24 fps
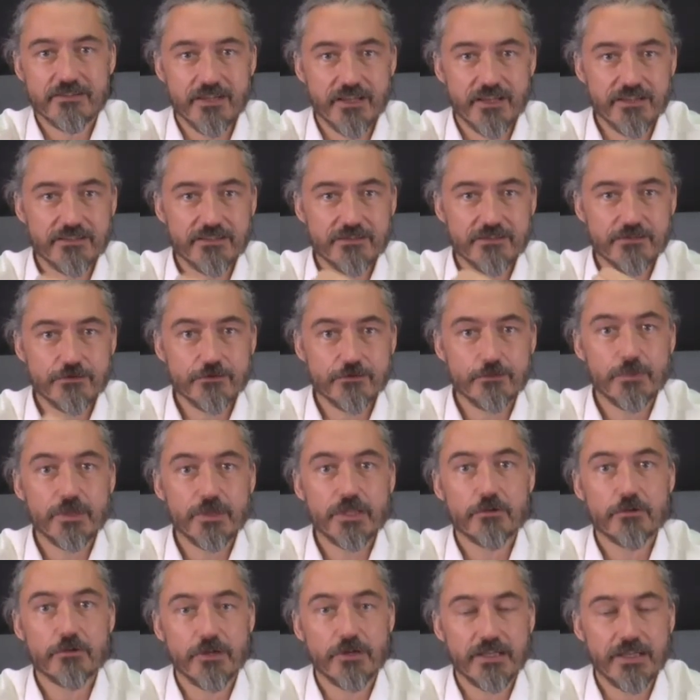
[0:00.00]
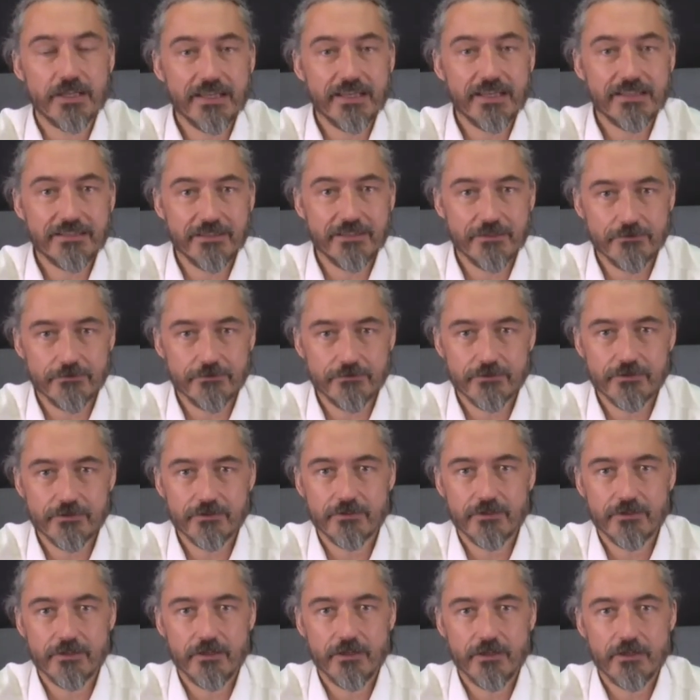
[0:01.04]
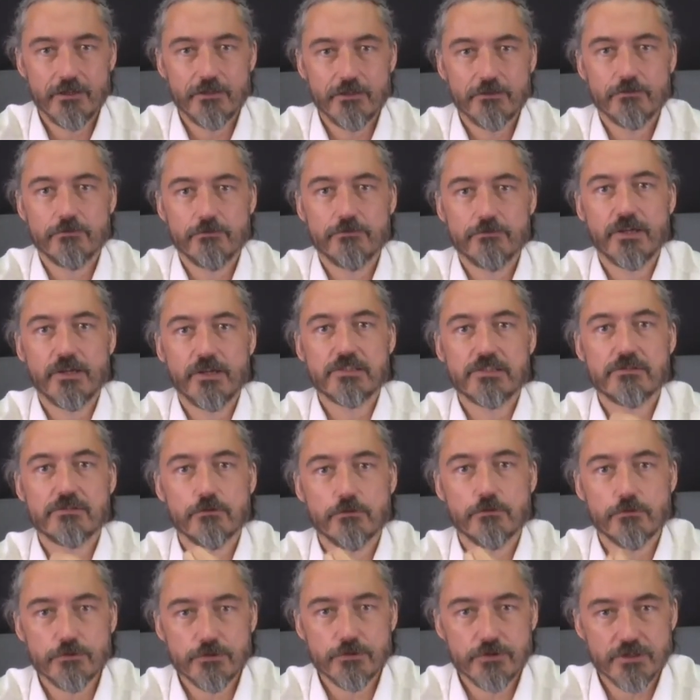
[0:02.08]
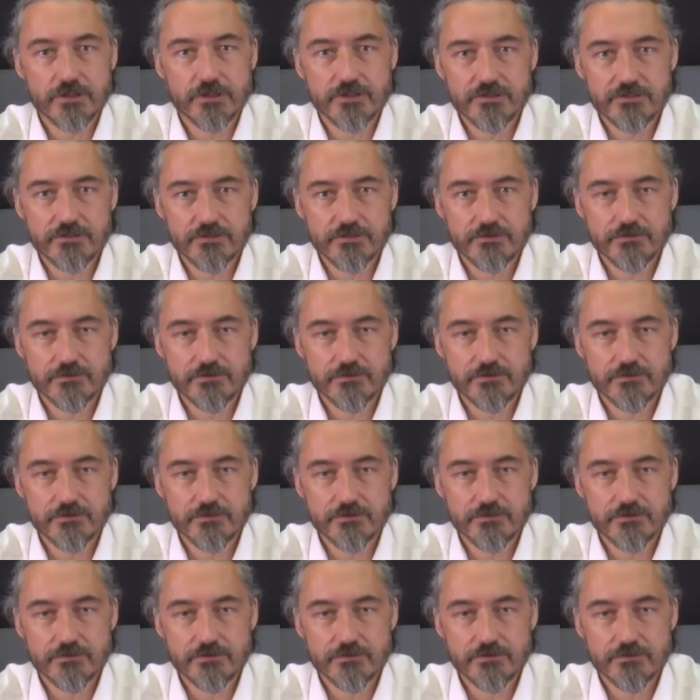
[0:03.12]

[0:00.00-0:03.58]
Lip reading: chance to be creative, to find solutions,